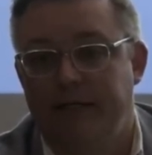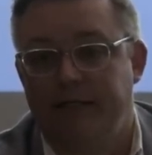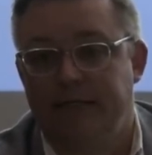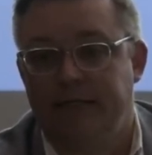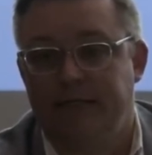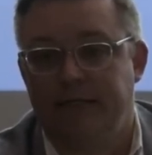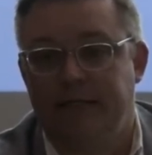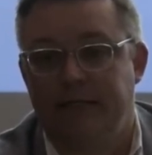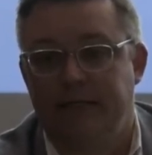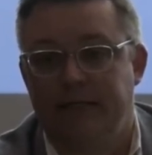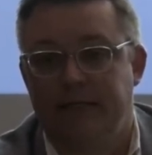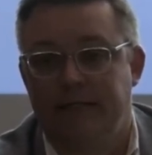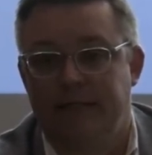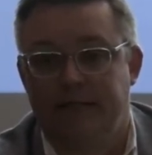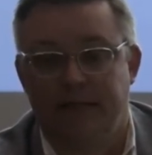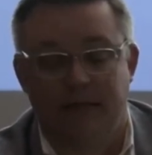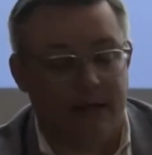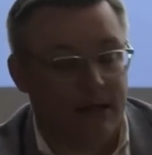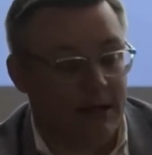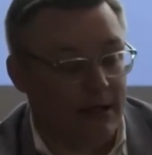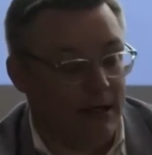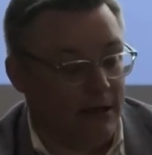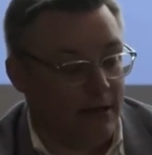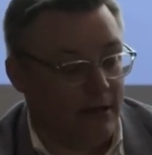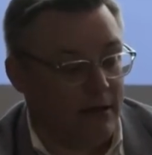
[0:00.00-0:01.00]
to cities
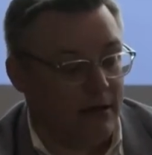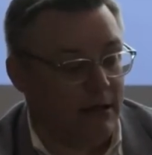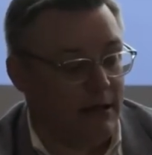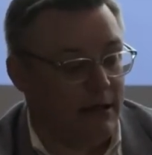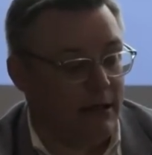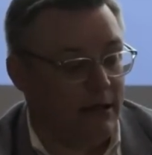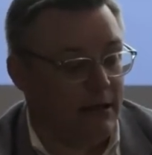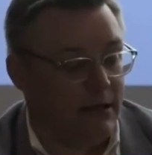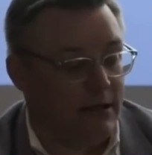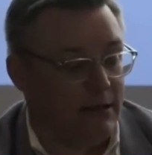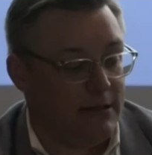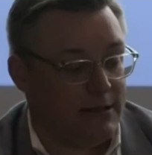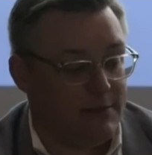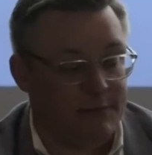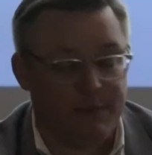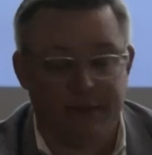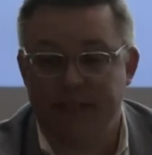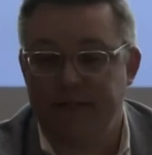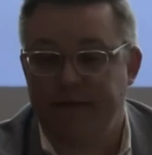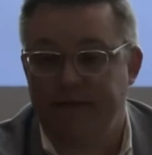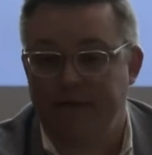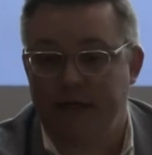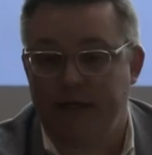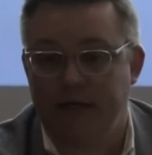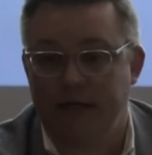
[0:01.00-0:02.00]
in a
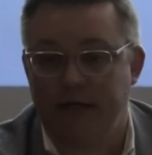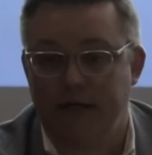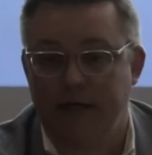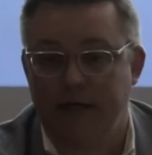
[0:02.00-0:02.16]
specific